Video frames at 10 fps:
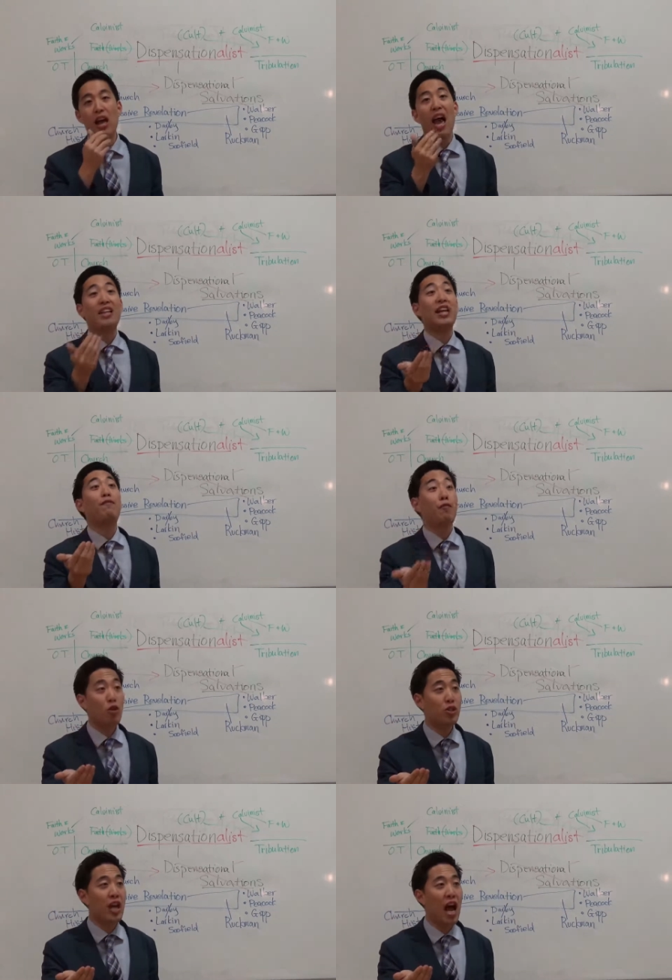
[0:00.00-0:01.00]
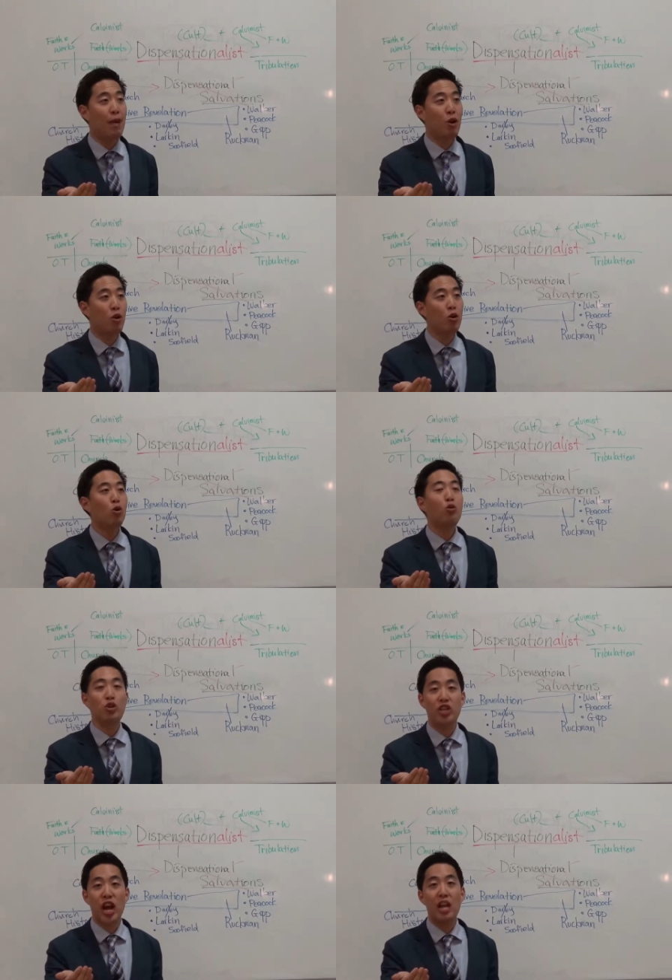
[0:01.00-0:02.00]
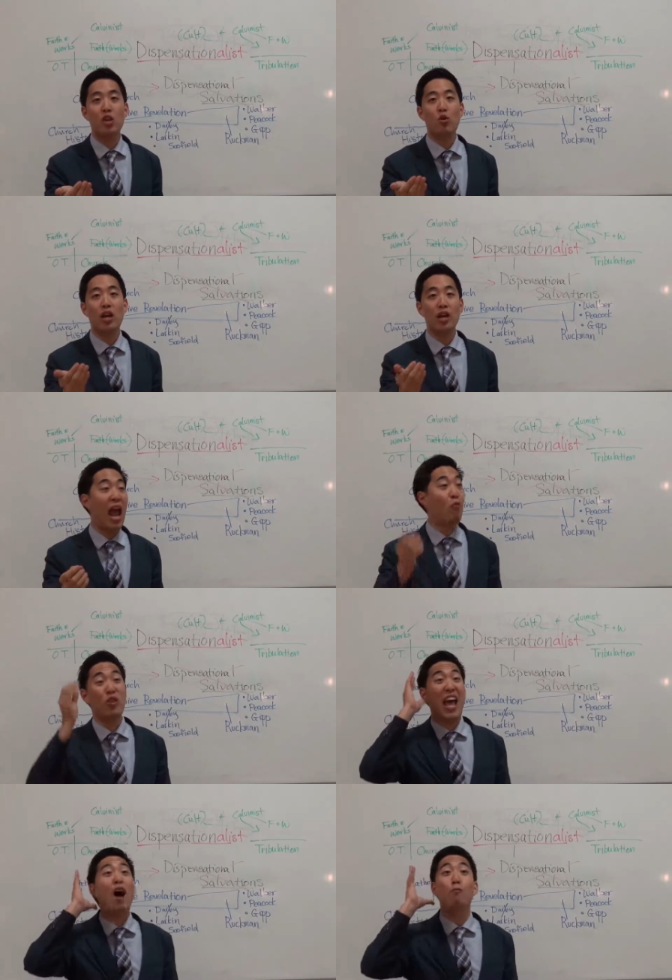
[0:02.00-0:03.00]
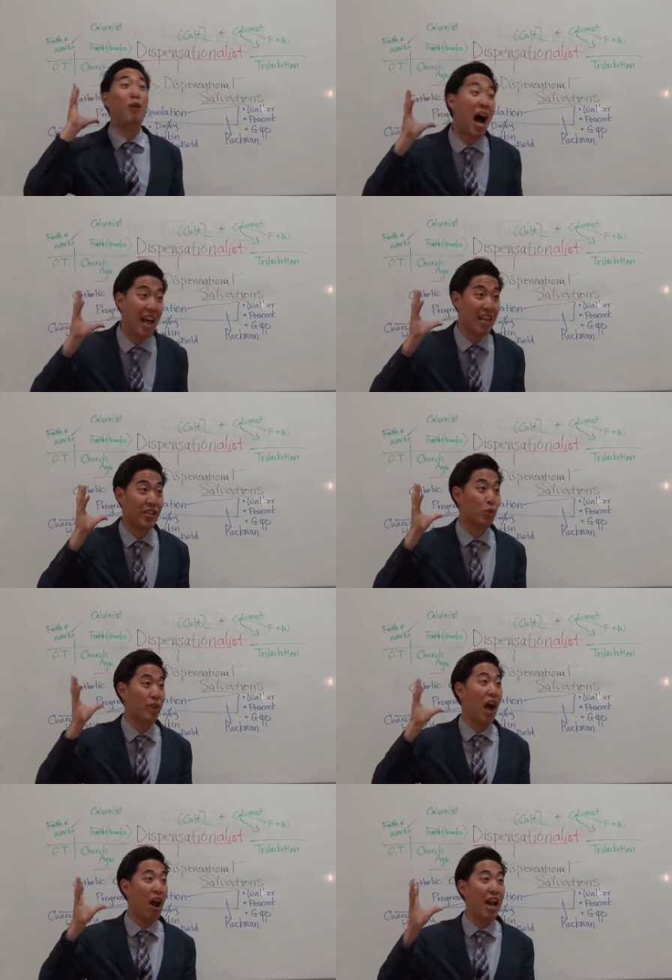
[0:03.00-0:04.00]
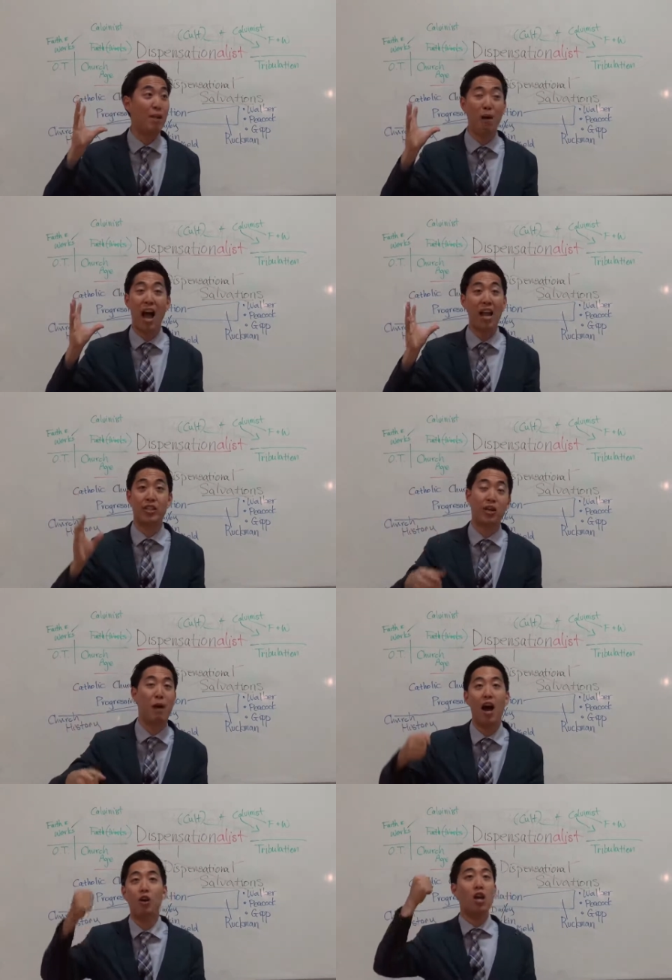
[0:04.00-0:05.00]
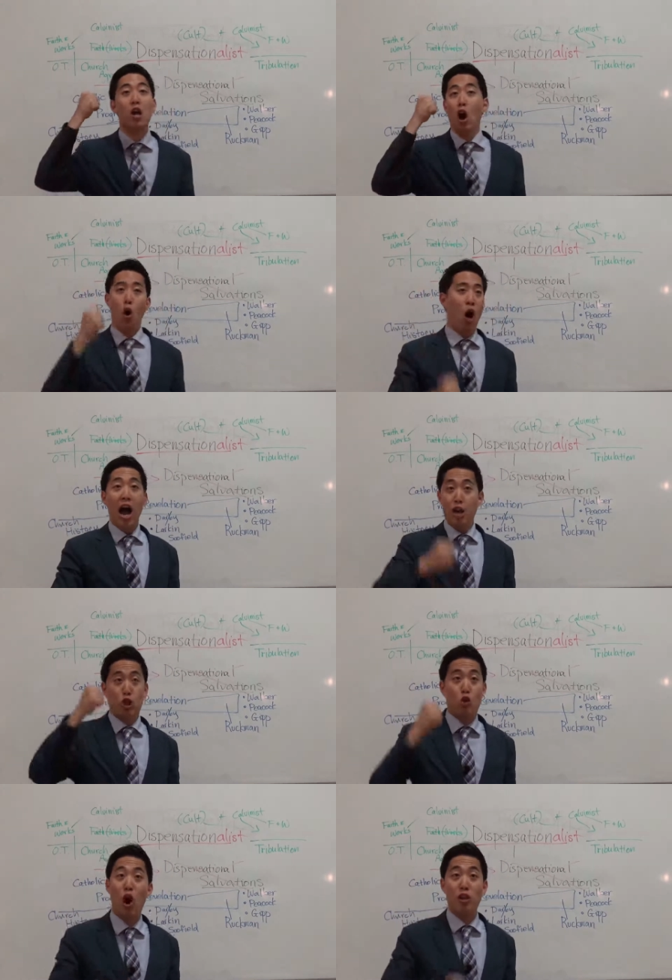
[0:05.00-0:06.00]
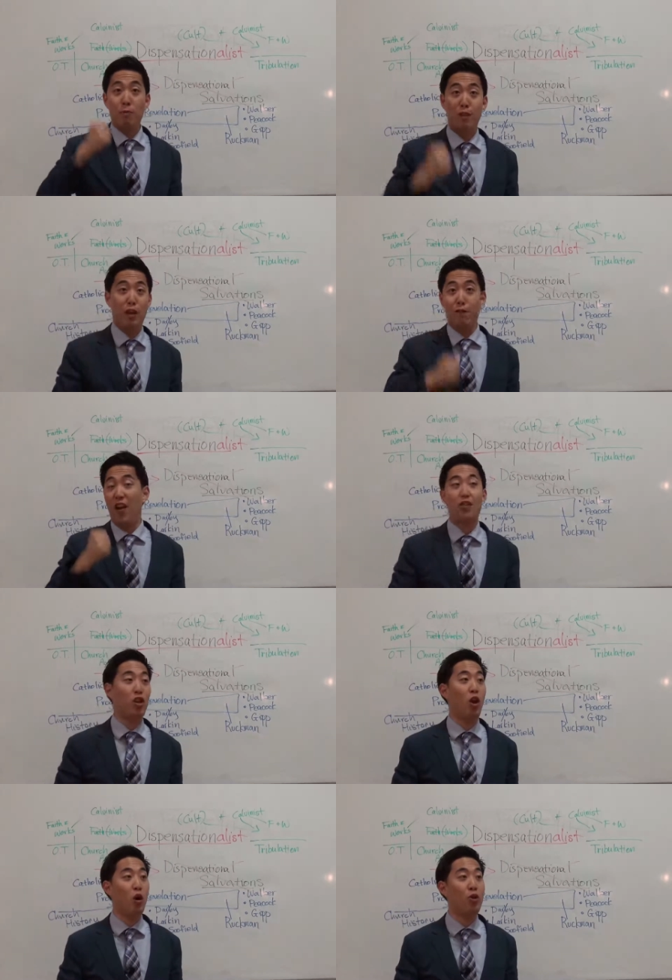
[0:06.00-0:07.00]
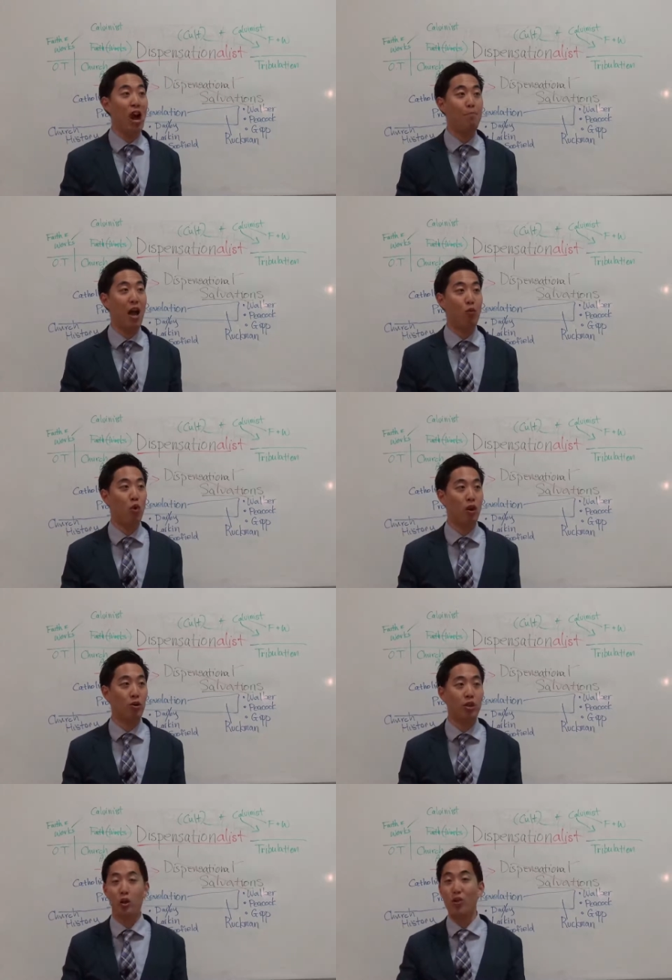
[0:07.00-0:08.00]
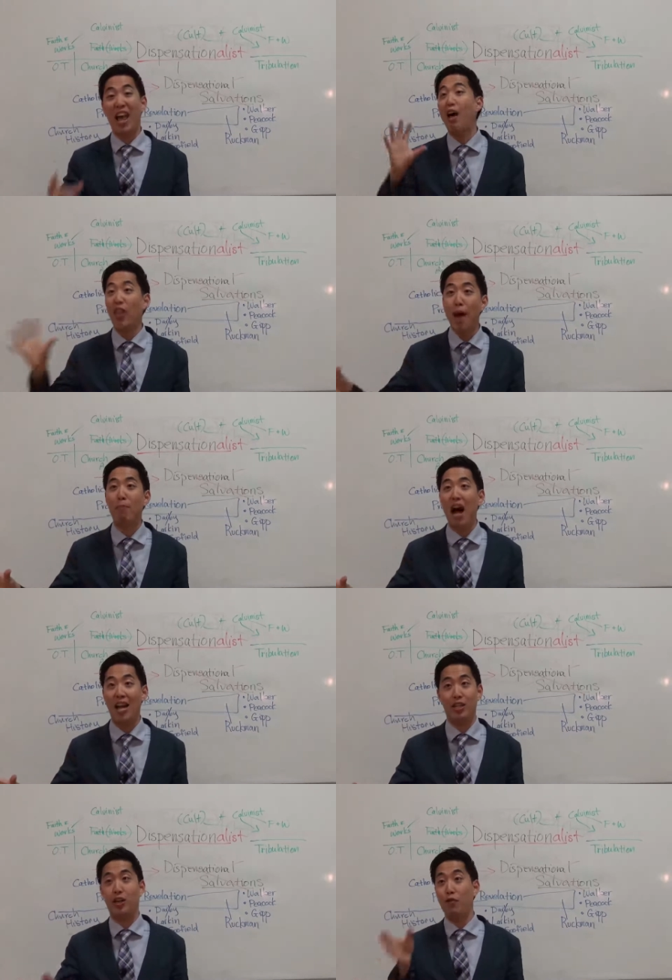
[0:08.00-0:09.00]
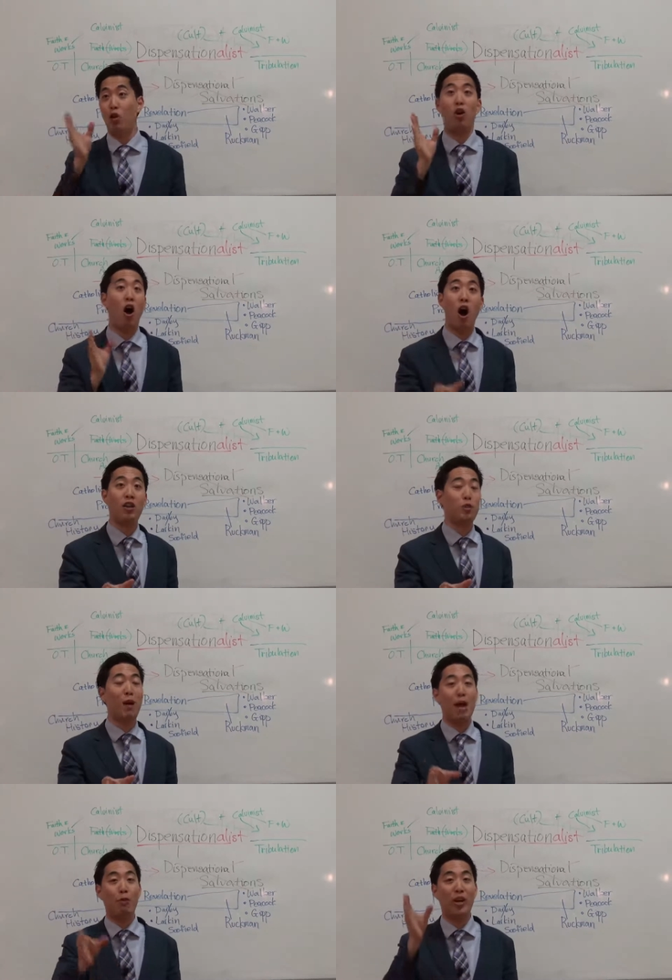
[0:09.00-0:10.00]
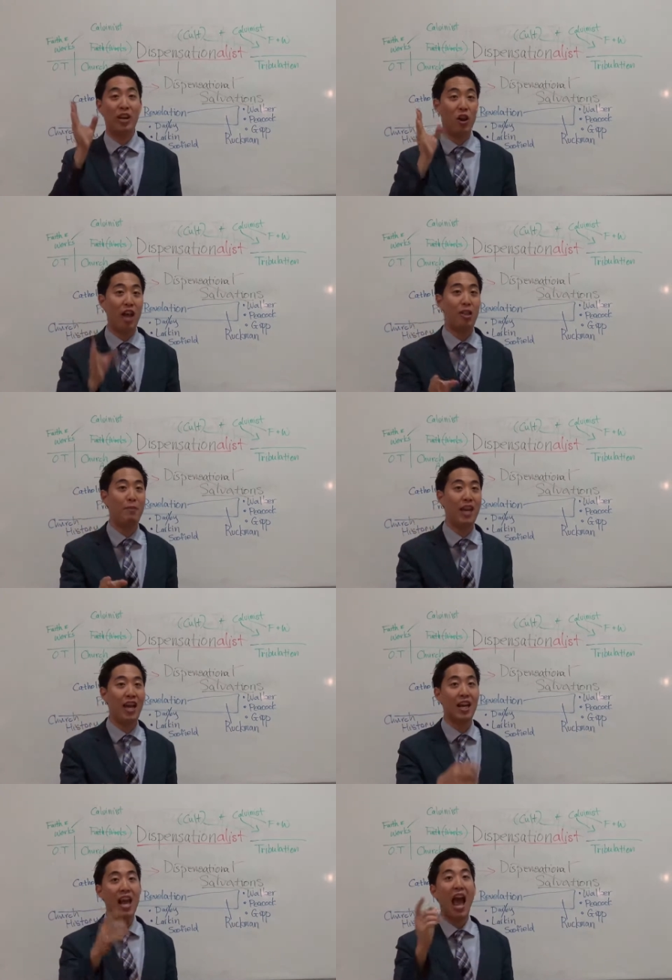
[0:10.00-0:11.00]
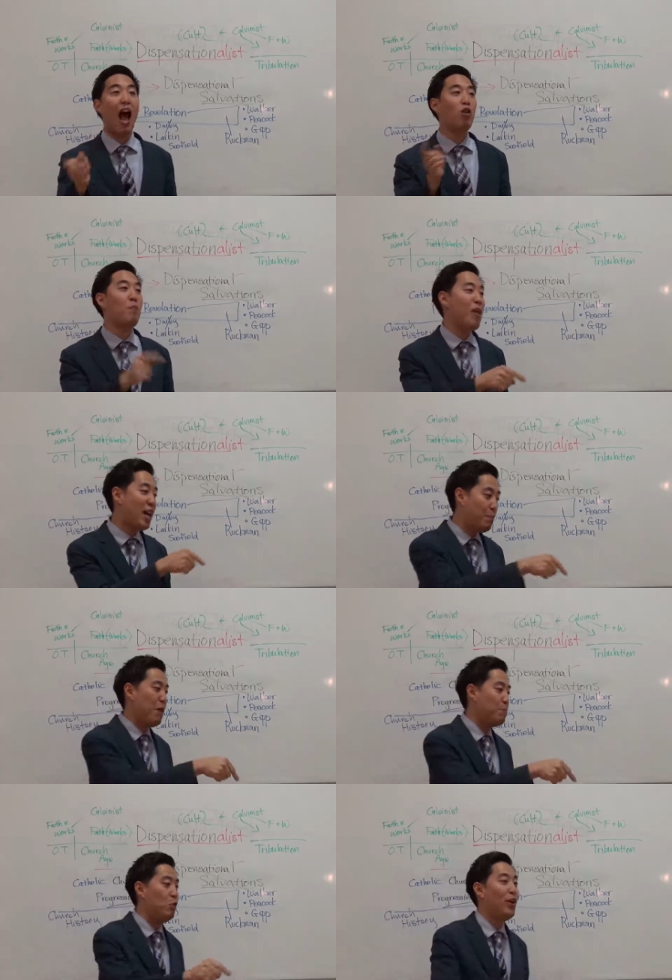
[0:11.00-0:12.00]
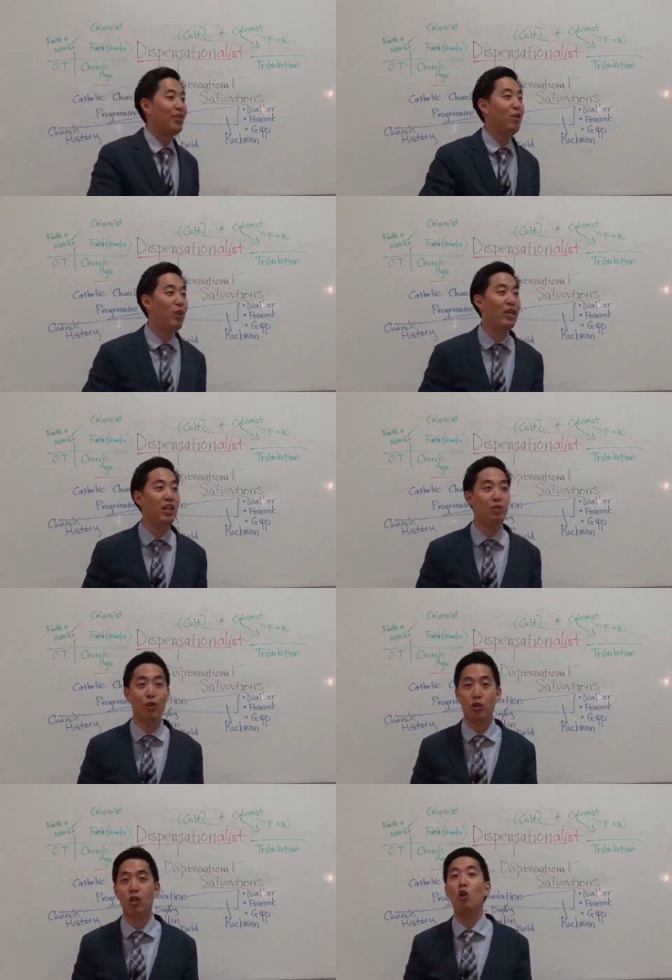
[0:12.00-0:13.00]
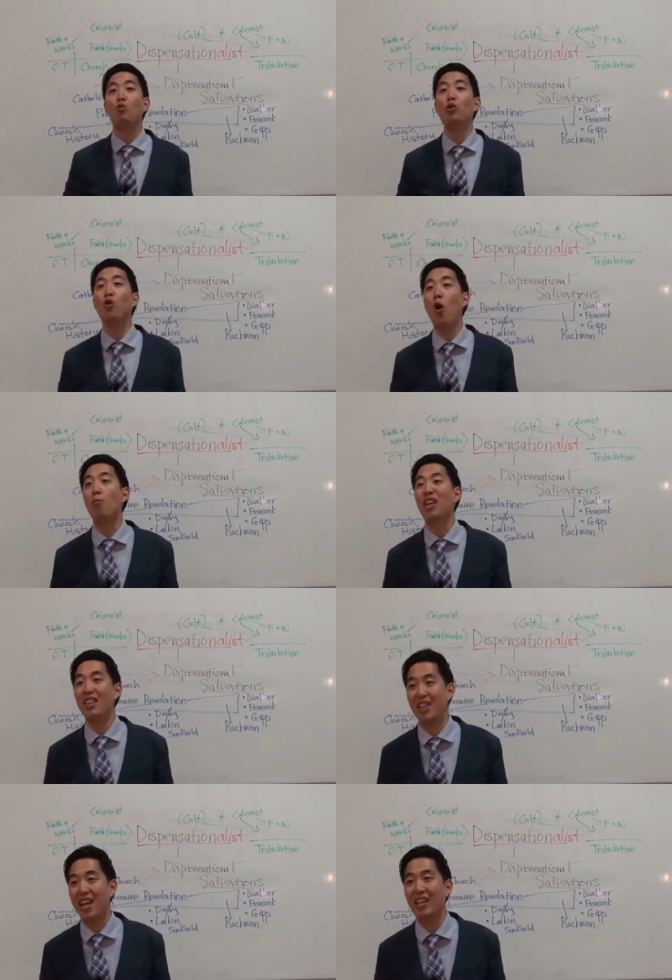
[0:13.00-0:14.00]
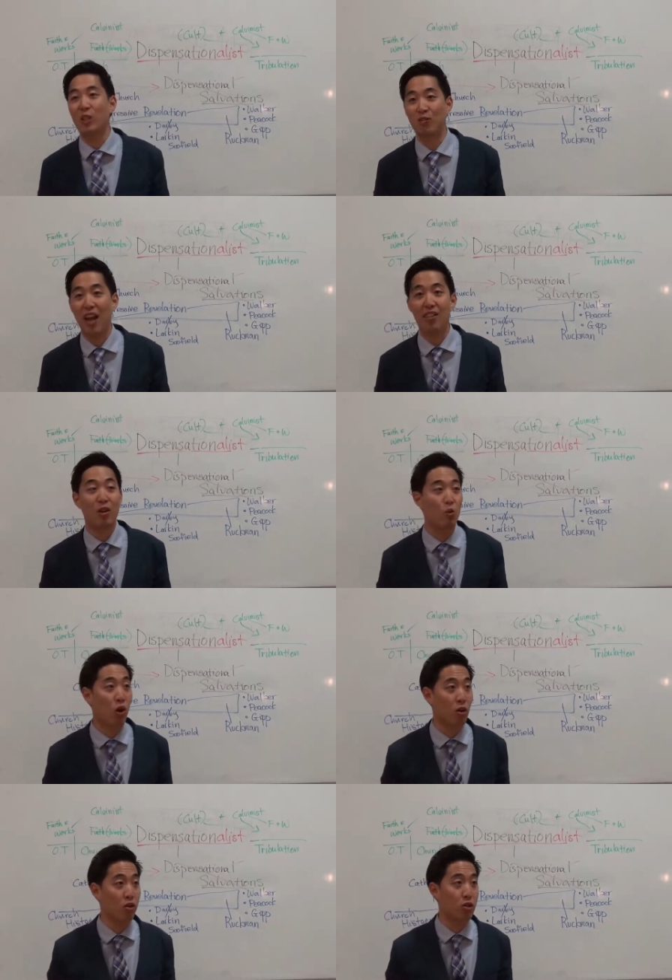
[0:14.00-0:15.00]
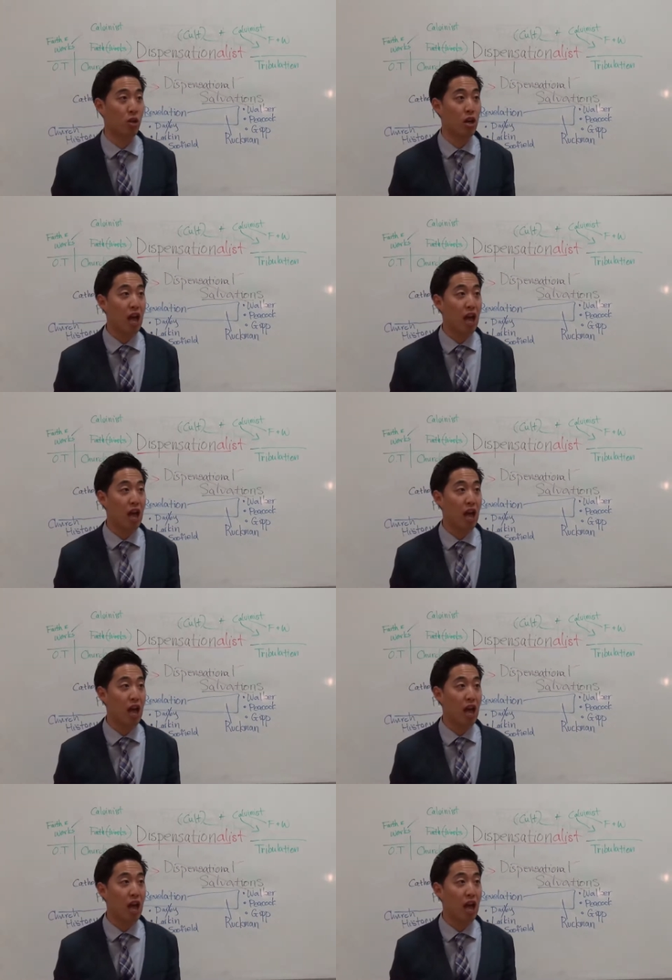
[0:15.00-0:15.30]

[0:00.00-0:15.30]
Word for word: As a first-timer who's genuine and without bias, without any bias about, oh, I strongly believe faith alone, not by works. You know, without that bias, if you're an honest Bible reader at the beginning, how come many people, when they read these verses, will normally think it's faith and works?